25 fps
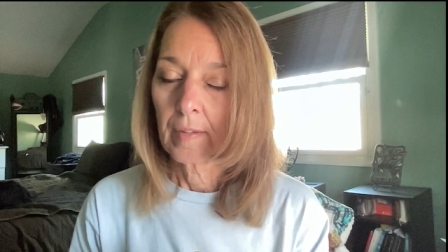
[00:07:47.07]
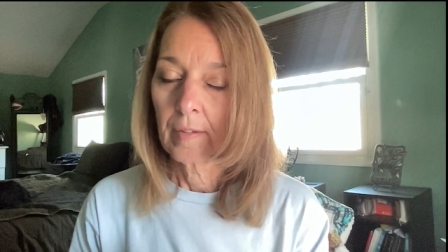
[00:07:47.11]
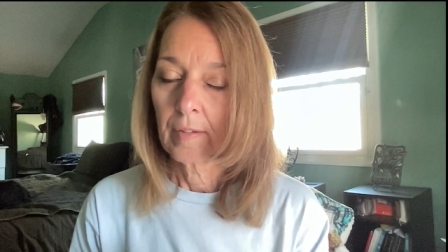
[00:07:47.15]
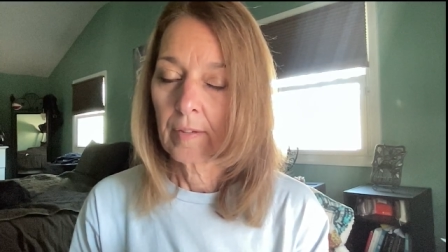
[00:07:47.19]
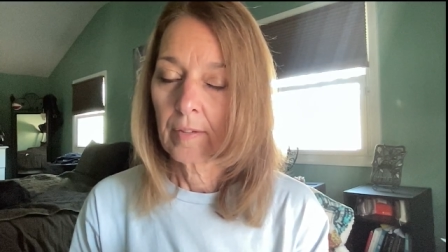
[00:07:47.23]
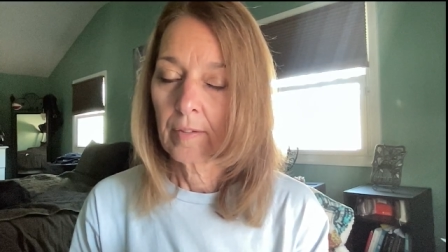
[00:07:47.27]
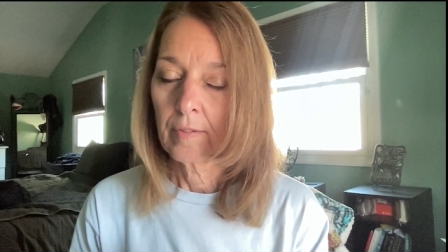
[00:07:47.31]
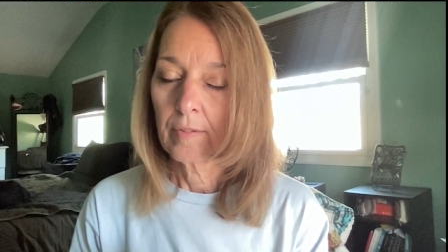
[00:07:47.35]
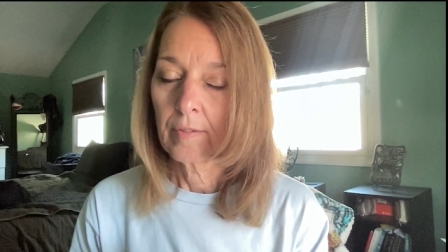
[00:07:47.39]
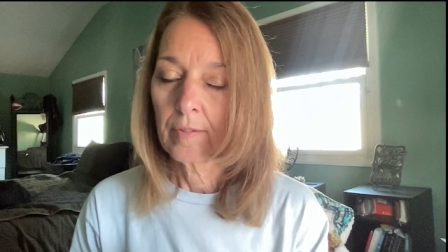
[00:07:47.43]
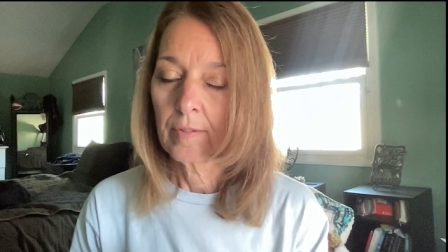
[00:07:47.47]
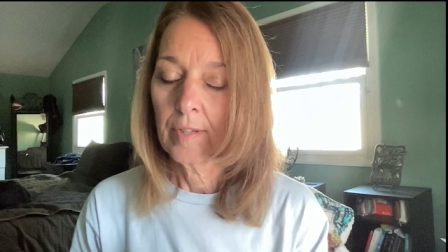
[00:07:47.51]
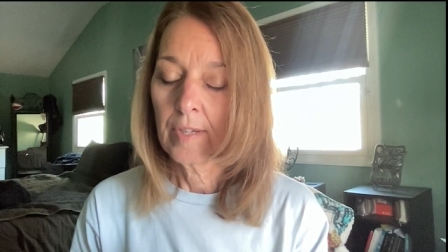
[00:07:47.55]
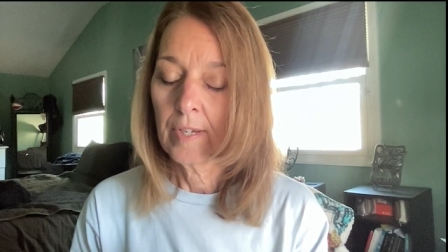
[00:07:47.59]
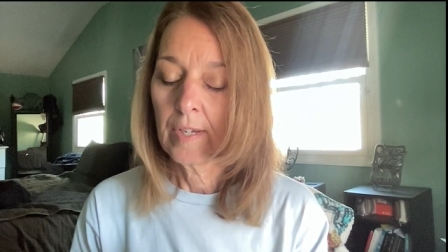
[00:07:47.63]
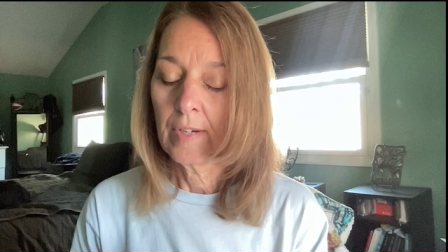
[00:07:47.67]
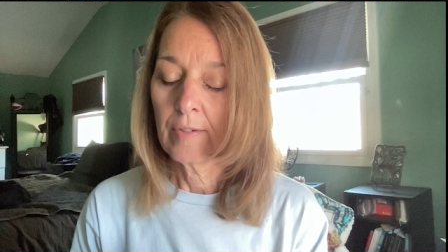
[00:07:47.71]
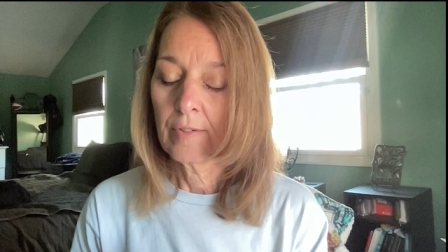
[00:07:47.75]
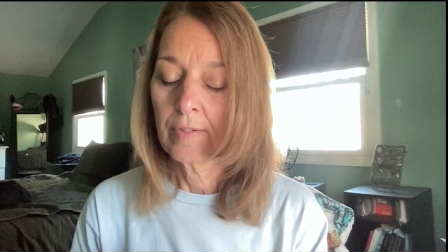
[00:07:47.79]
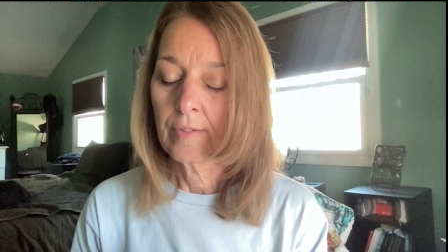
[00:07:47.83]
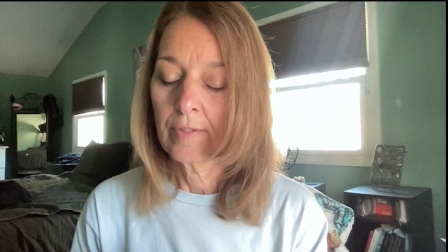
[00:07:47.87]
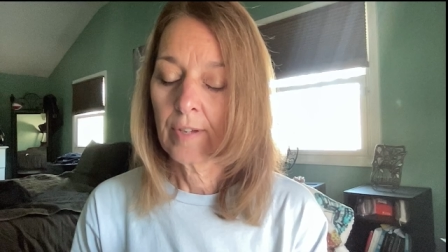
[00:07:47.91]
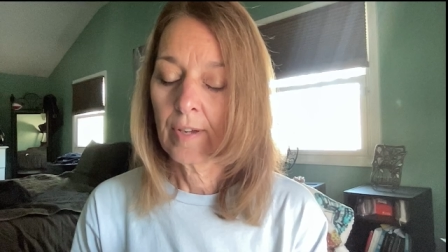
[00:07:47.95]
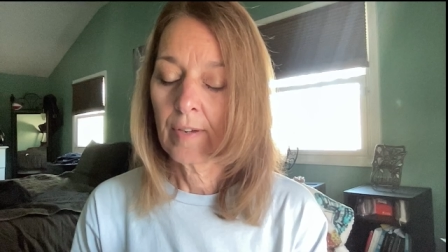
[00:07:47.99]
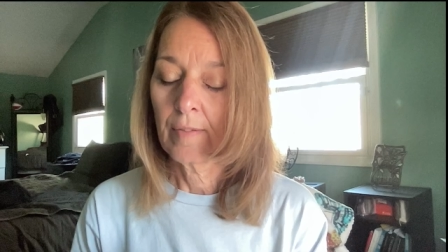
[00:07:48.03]
Just see
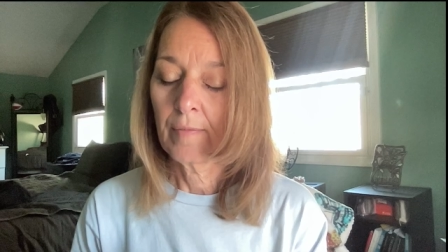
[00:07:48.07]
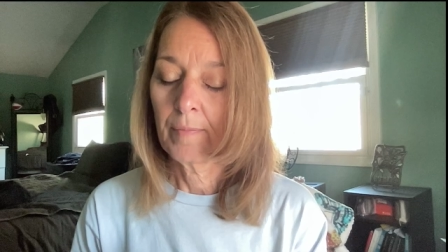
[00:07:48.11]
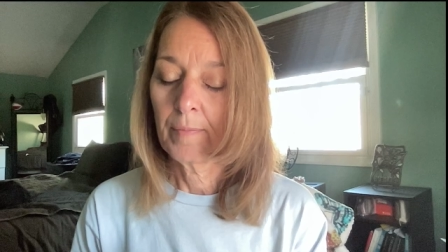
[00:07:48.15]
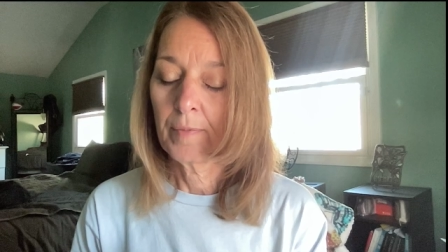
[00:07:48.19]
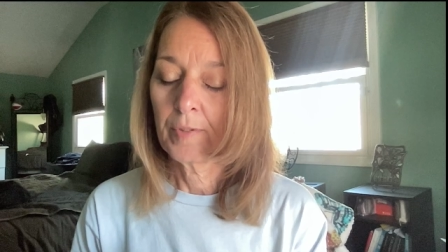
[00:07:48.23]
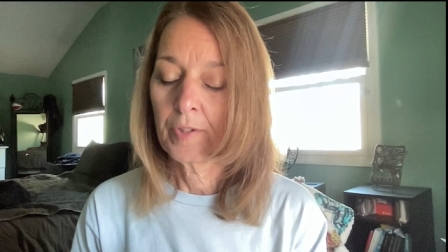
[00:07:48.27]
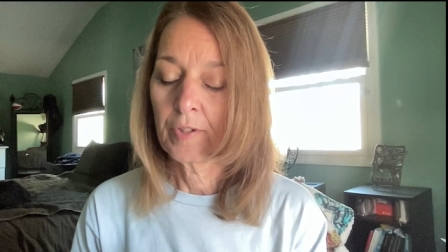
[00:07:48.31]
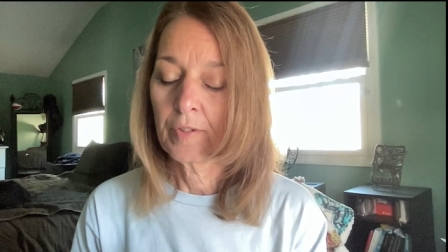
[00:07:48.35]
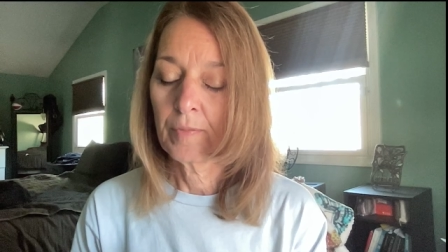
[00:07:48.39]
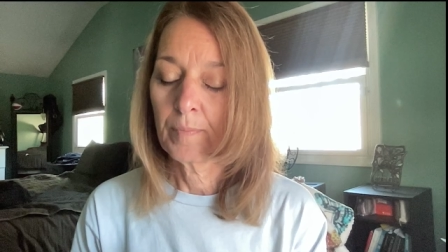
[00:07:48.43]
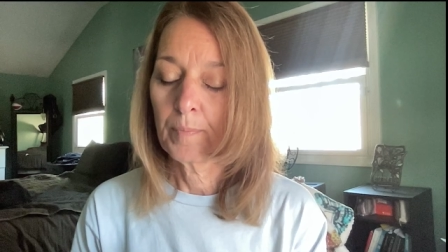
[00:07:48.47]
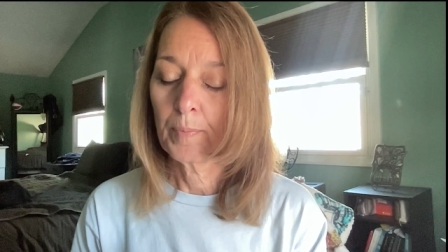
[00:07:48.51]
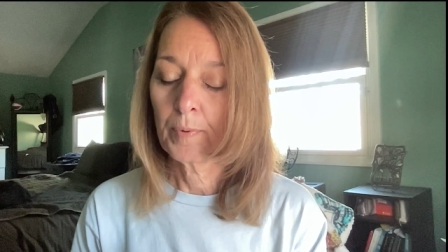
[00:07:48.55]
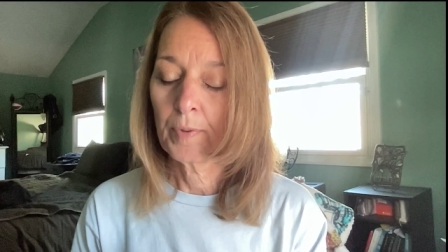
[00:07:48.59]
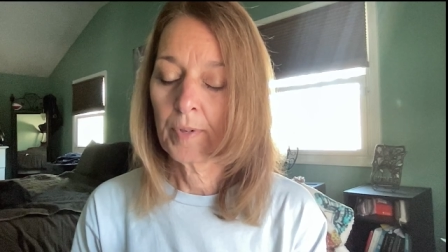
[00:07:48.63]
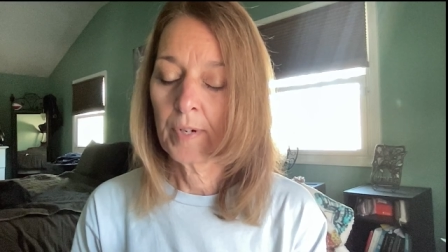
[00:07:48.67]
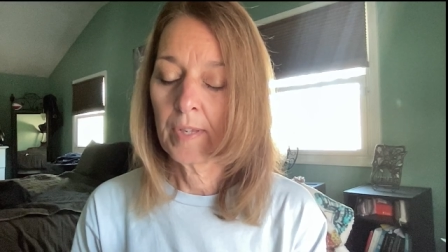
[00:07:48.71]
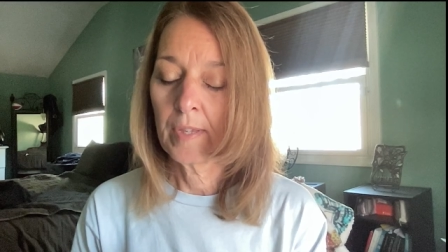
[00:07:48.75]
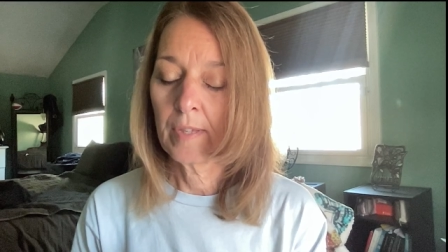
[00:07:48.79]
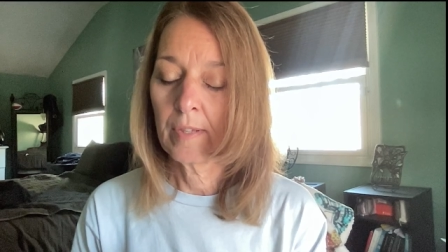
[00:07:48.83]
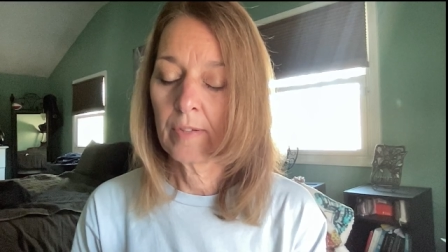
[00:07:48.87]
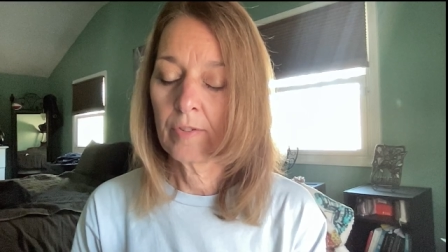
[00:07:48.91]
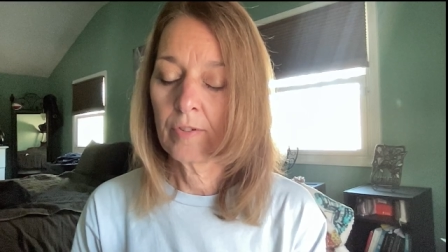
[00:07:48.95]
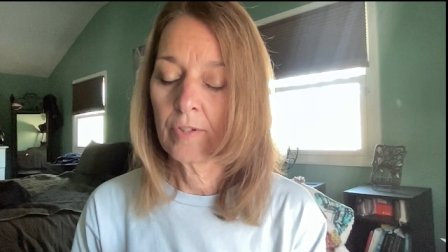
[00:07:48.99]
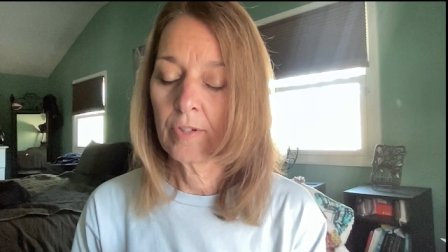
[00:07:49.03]
yourself just
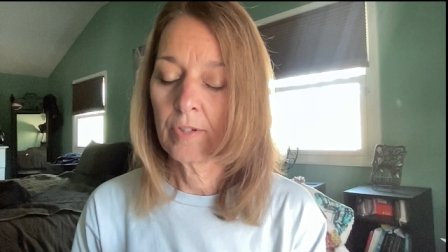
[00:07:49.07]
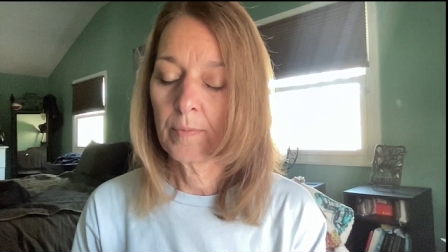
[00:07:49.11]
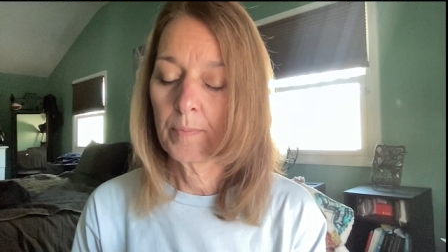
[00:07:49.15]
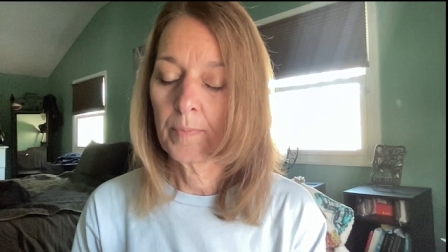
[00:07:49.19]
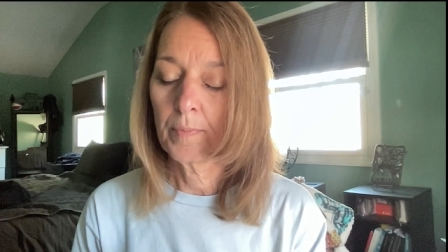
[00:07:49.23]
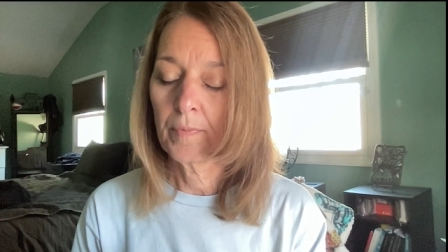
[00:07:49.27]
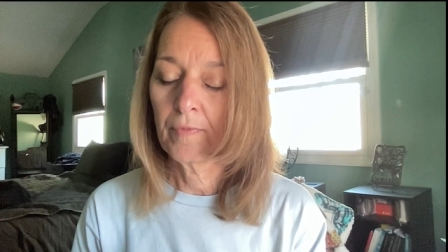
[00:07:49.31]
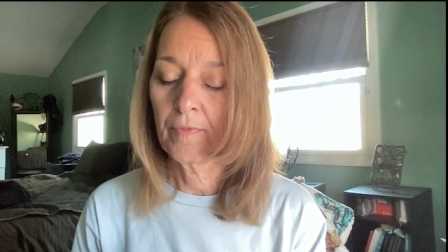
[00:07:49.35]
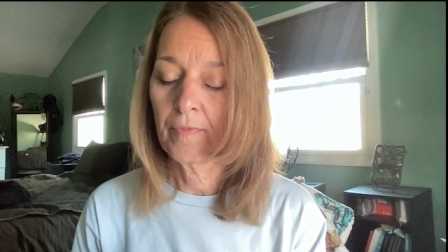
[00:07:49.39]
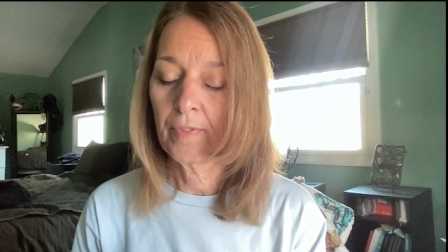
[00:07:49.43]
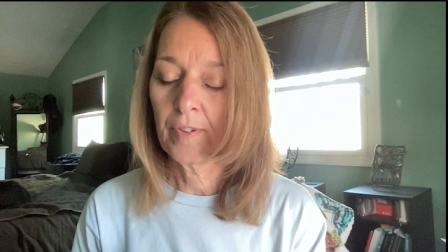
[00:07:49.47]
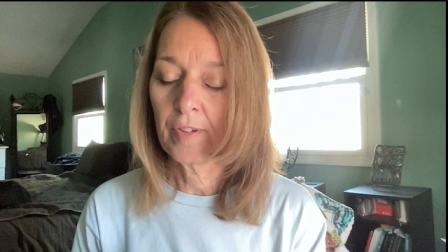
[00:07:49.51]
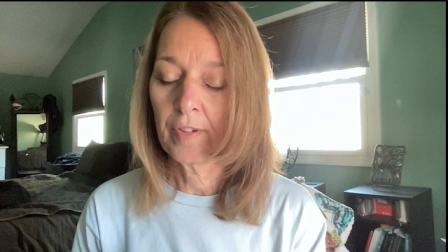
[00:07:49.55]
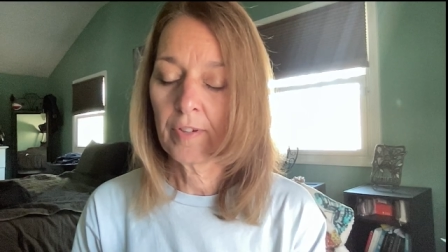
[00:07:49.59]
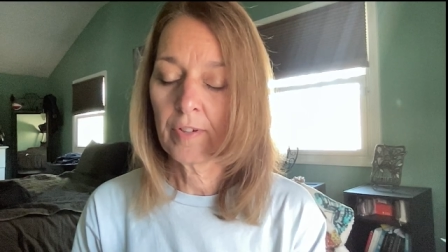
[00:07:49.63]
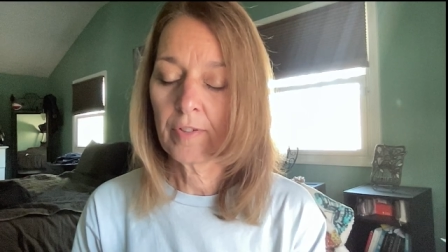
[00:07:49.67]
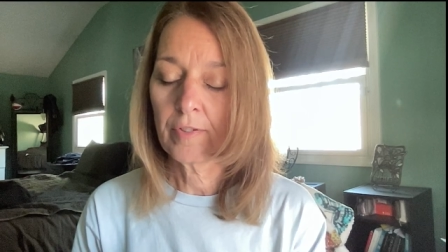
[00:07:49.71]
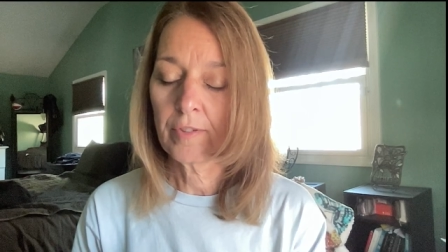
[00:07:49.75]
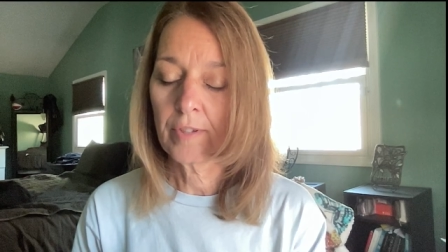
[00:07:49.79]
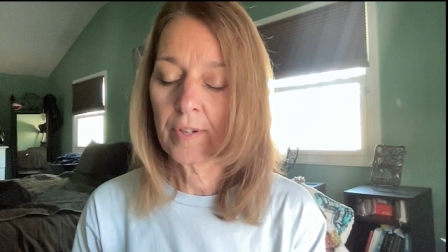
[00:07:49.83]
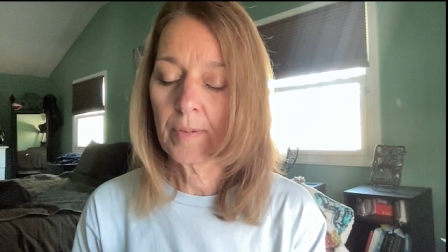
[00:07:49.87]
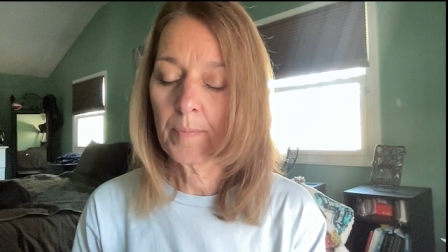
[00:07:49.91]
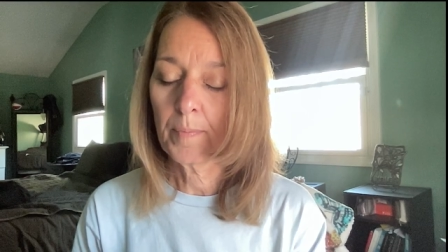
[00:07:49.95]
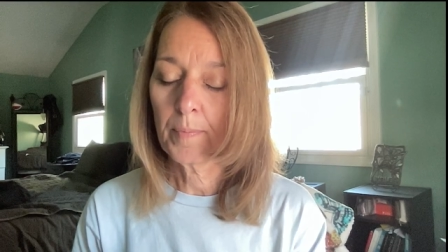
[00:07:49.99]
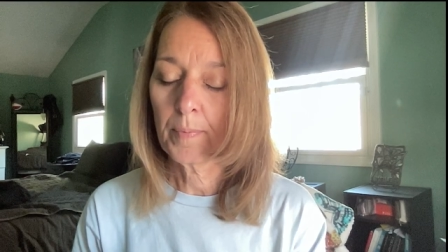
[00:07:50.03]
breathing. Just feel
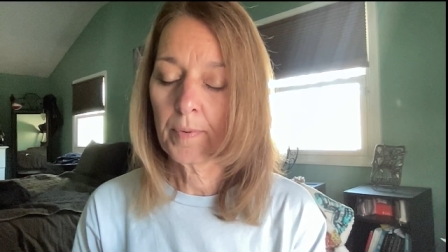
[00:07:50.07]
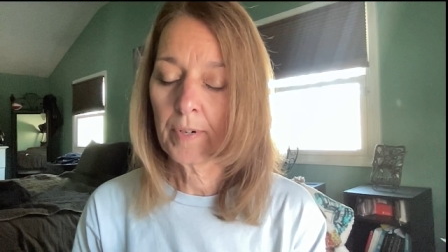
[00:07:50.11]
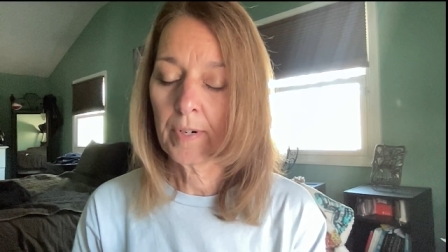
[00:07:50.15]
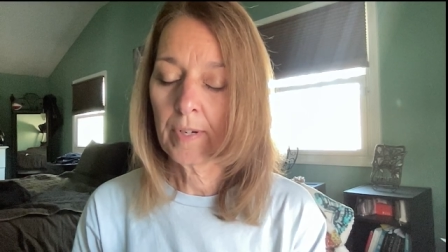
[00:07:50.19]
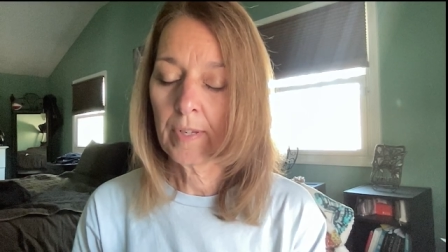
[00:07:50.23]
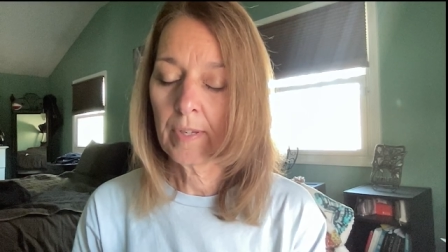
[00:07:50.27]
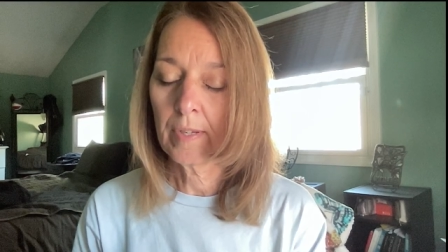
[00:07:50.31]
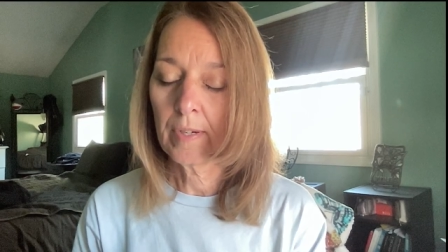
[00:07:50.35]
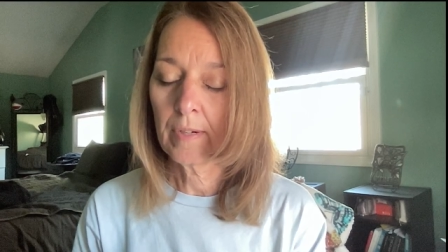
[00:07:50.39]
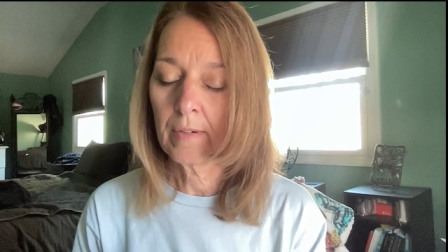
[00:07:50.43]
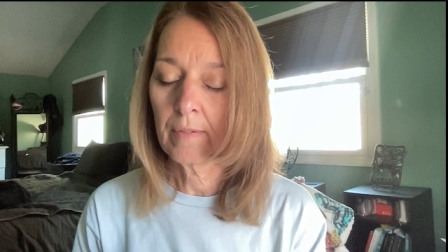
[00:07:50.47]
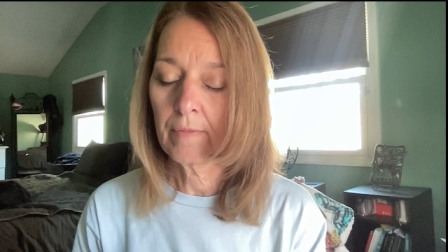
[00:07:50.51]
yourself breathing.